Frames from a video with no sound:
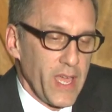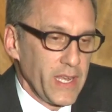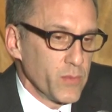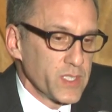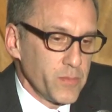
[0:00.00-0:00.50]
And
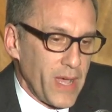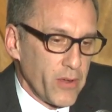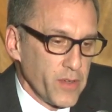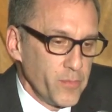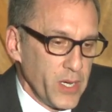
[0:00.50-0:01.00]
it was
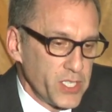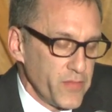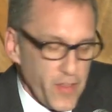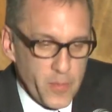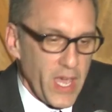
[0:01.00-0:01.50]
about a bunch
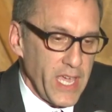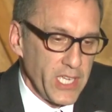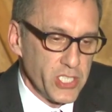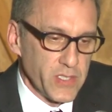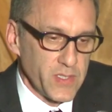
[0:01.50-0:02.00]
of FBI
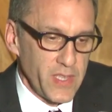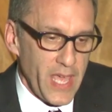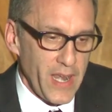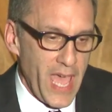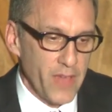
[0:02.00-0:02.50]
agents
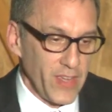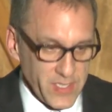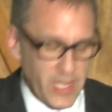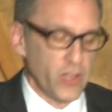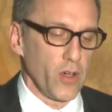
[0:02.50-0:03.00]
that have a
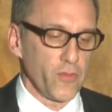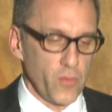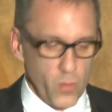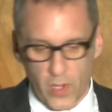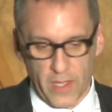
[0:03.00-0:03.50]
standoff
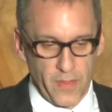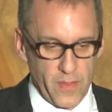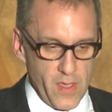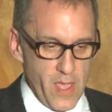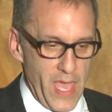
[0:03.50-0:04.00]
with
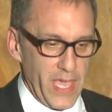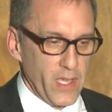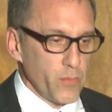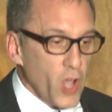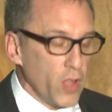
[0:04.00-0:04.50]

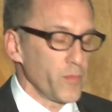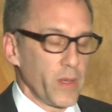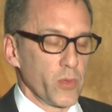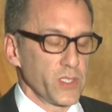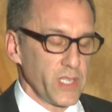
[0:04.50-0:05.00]
cult
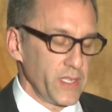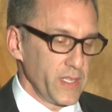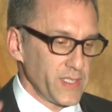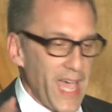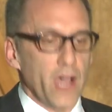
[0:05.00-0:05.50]
members in
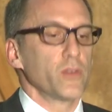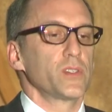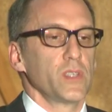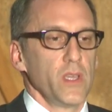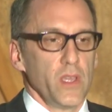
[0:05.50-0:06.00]
this
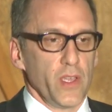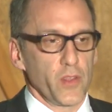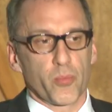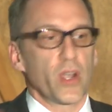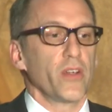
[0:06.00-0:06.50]
house in
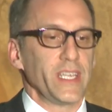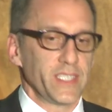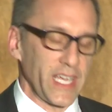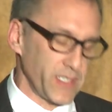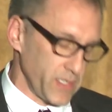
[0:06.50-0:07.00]
the prairie in
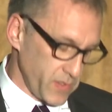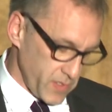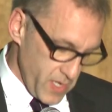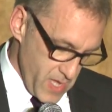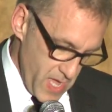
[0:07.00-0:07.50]
Texas.
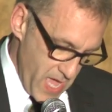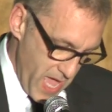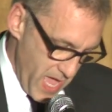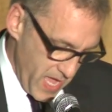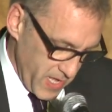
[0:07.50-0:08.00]

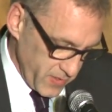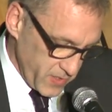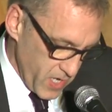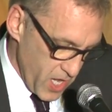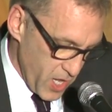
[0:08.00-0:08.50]

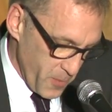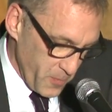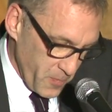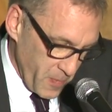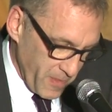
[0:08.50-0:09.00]
And
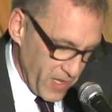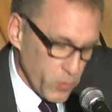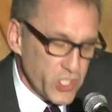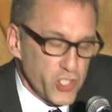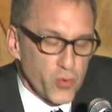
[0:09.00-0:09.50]
it
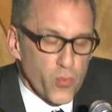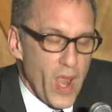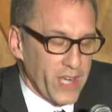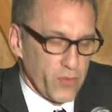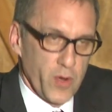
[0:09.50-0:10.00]
was a
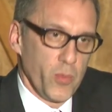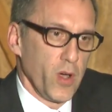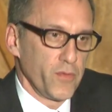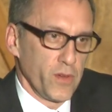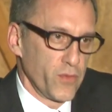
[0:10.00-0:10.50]
direct
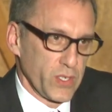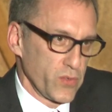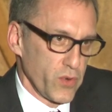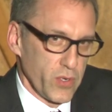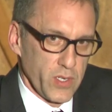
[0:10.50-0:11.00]
ripoff of
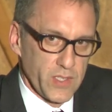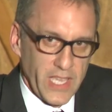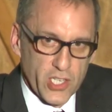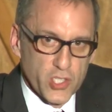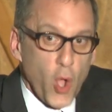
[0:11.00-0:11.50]
Reservoir Dogs,
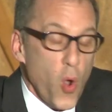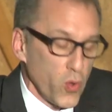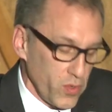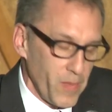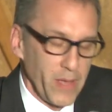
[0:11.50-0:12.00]
like
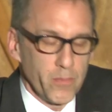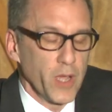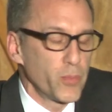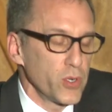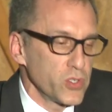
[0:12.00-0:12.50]
total.
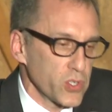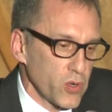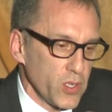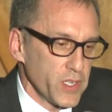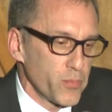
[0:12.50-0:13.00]
My producer
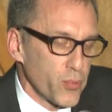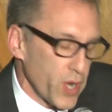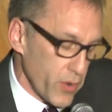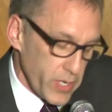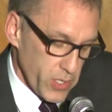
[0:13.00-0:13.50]
called it
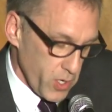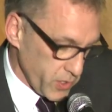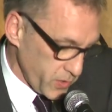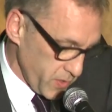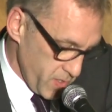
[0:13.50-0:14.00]
Prairie
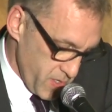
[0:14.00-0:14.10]
Dogs.